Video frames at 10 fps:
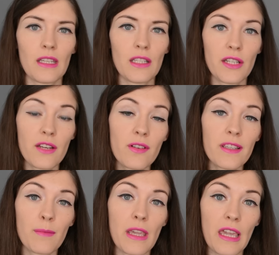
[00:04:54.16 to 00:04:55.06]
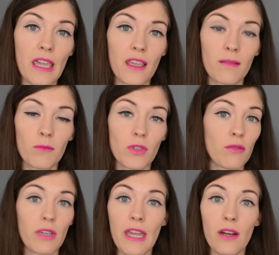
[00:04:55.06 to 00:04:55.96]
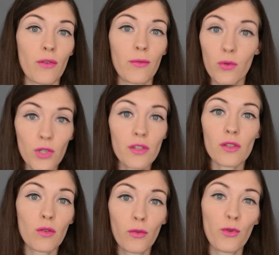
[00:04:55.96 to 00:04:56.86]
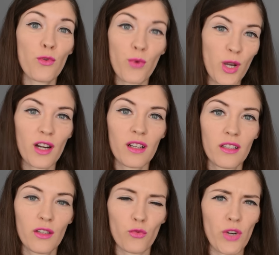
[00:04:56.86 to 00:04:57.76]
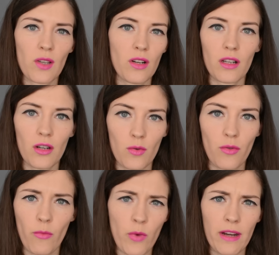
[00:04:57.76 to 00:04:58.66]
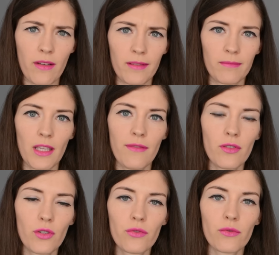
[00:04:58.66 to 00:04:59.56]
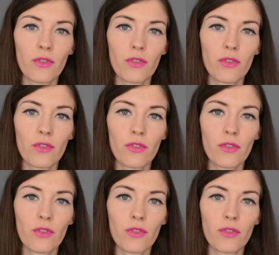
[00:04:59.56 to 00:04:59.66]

Generally speaking, you can of course also wear regular clothes, why not? If you go to a